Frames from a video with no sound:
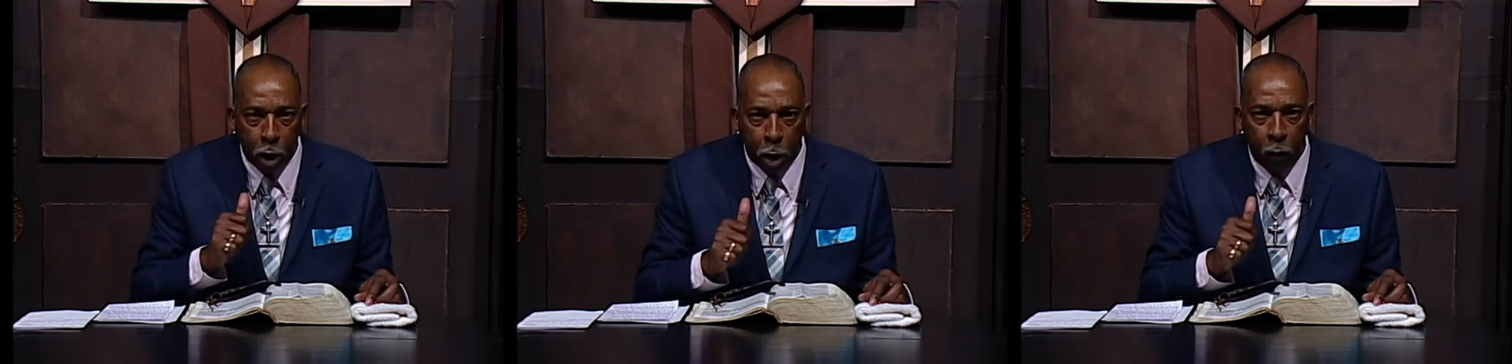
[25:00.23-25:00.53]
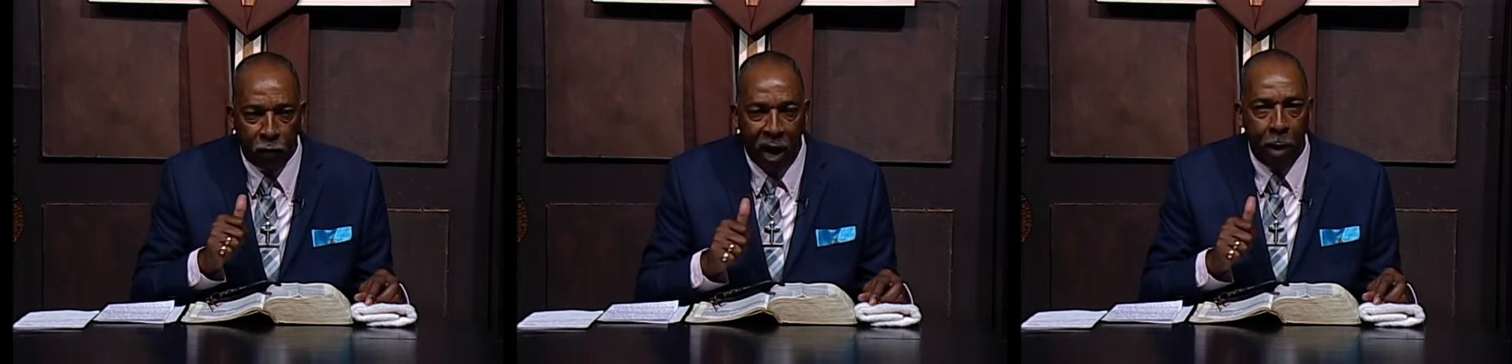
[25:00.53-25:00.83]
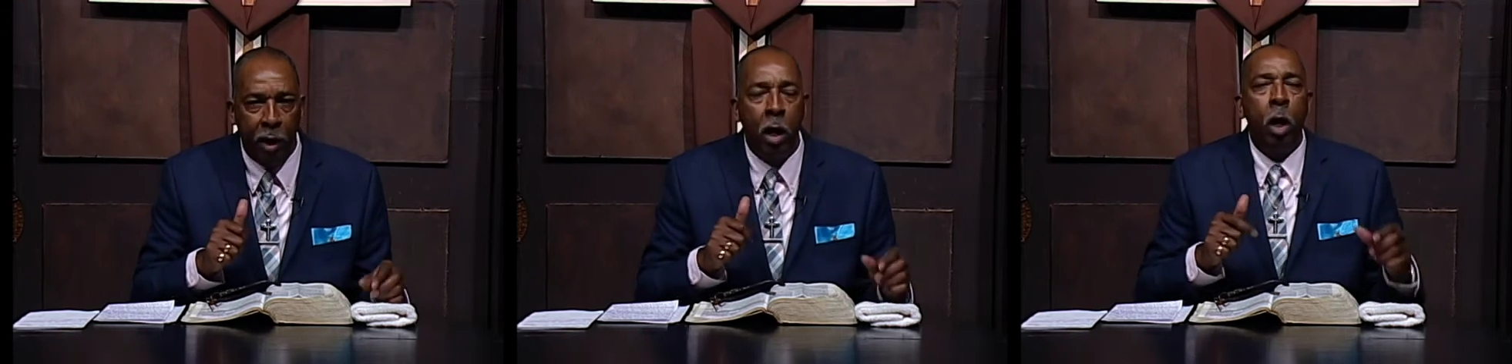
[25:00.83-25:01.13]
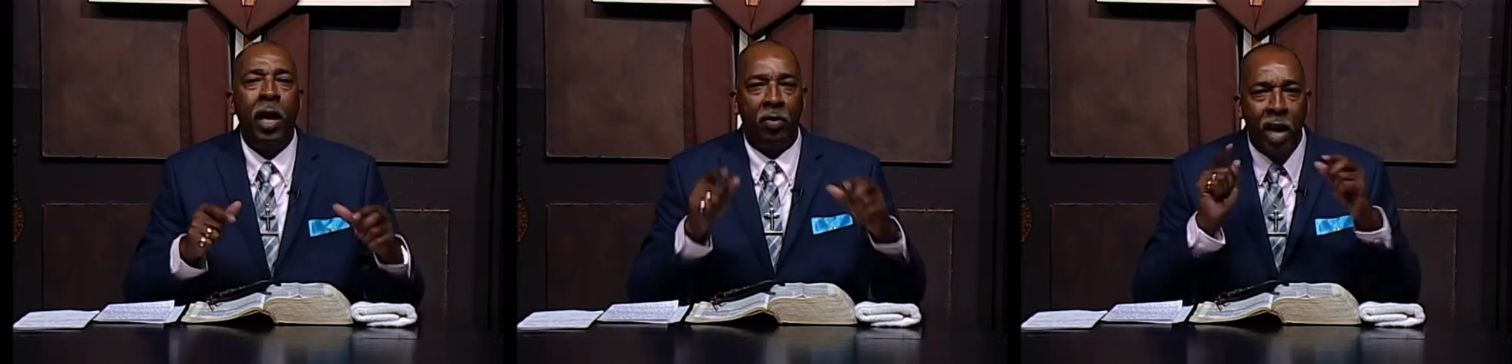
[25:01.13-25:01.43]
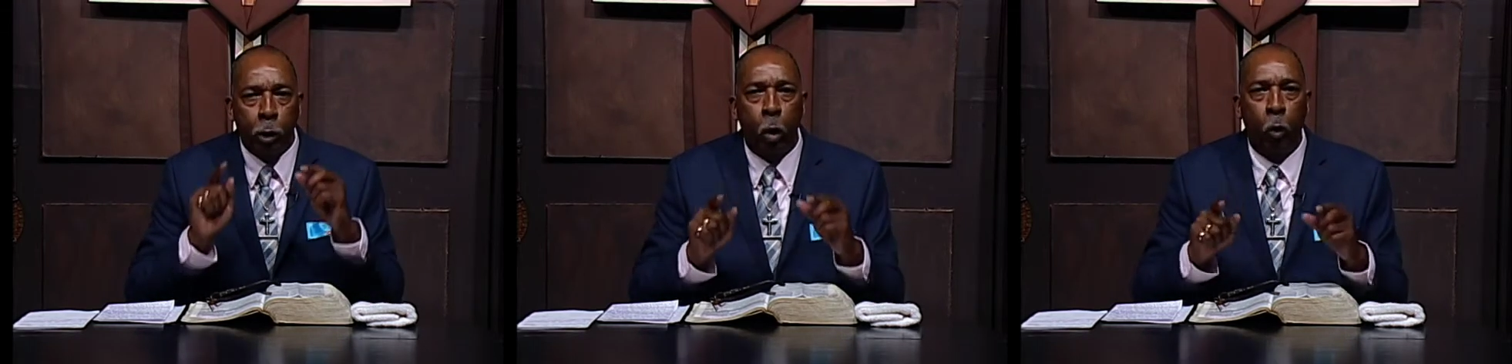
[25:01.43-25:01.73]
to do, family. And
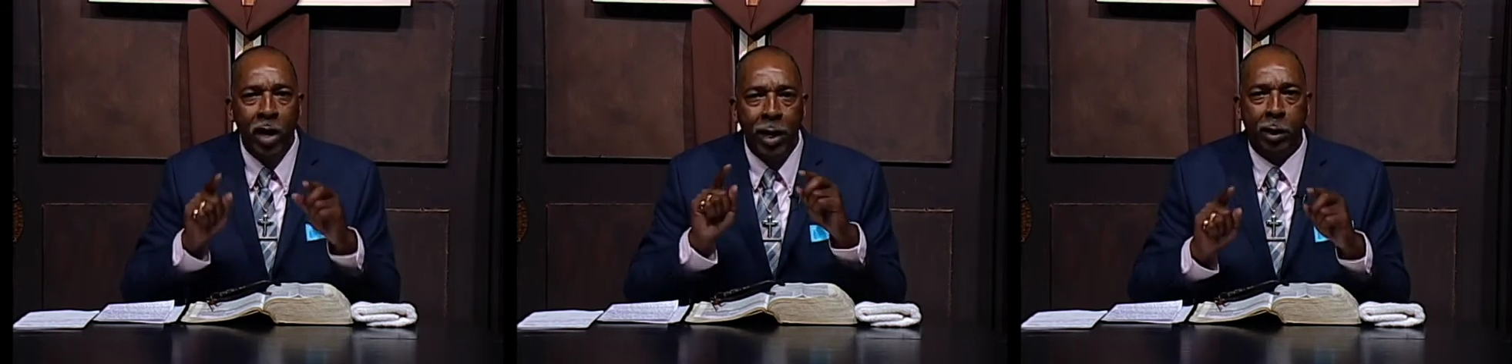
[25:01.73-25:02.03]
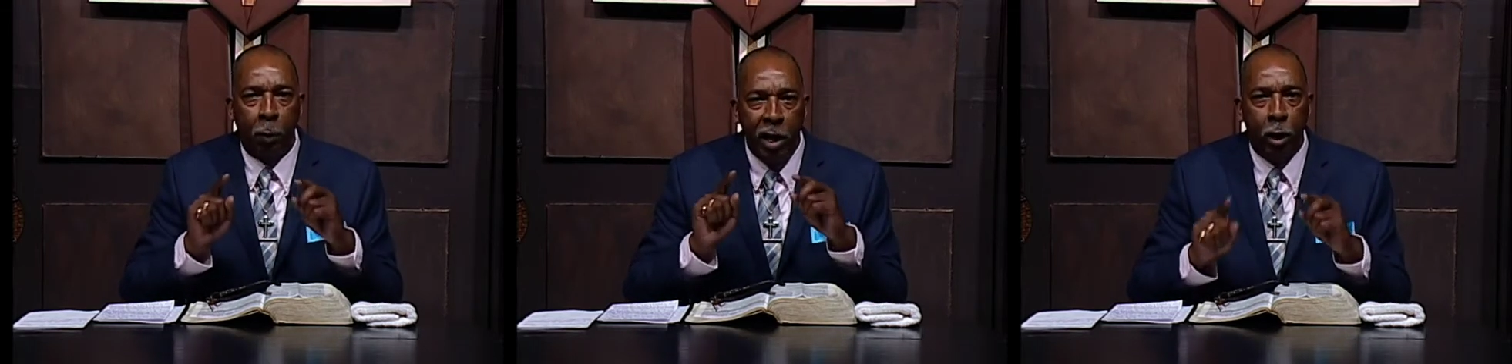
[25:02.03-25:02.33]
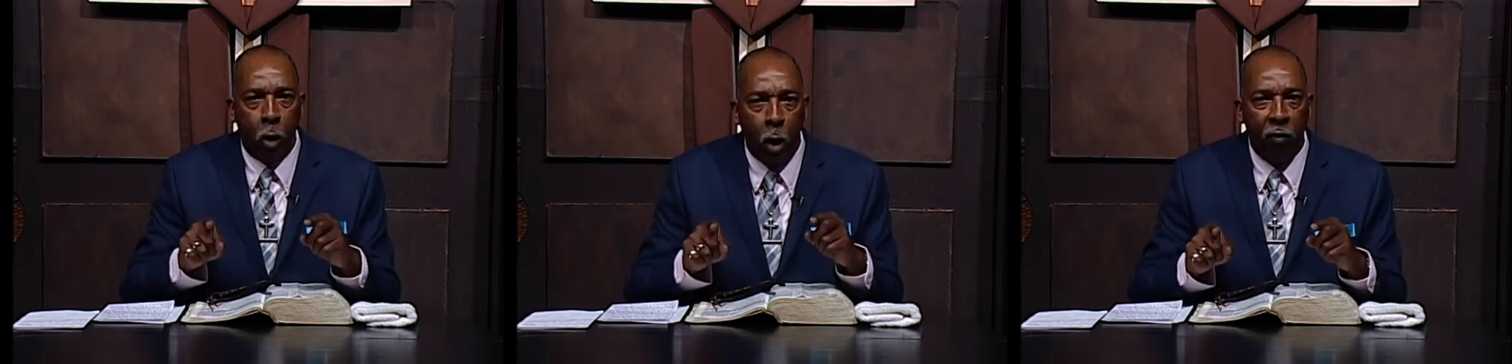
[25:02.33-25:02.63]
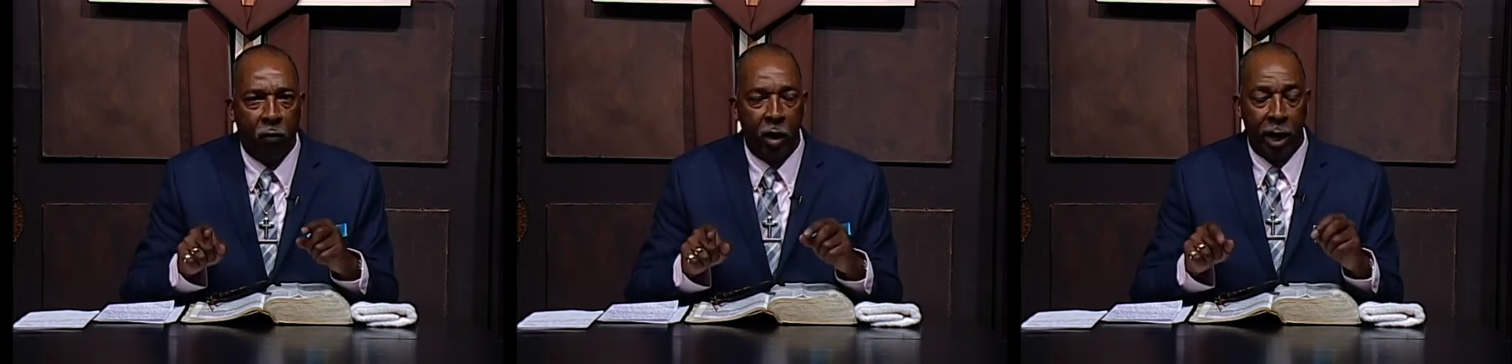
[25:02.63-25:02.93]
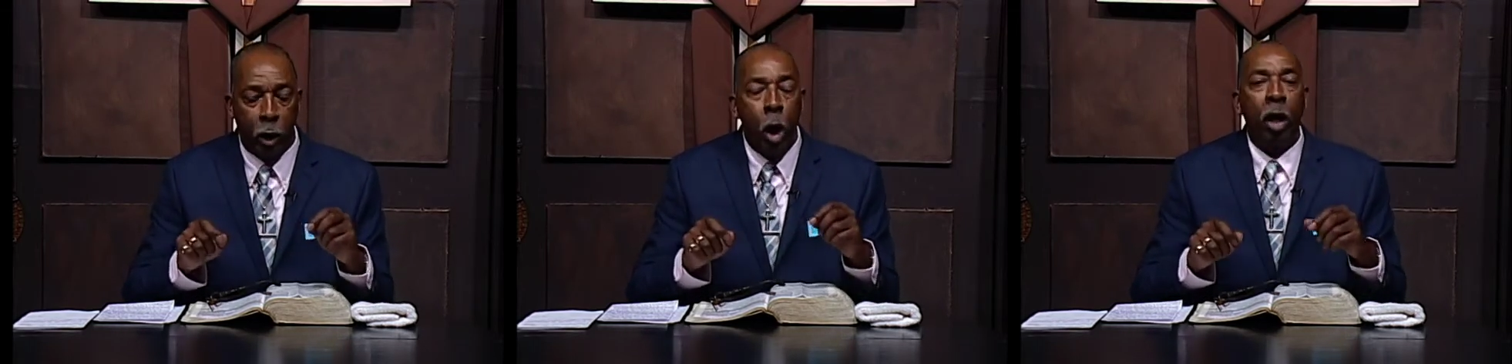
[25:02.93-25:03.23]
that's what we need to be doing, friends.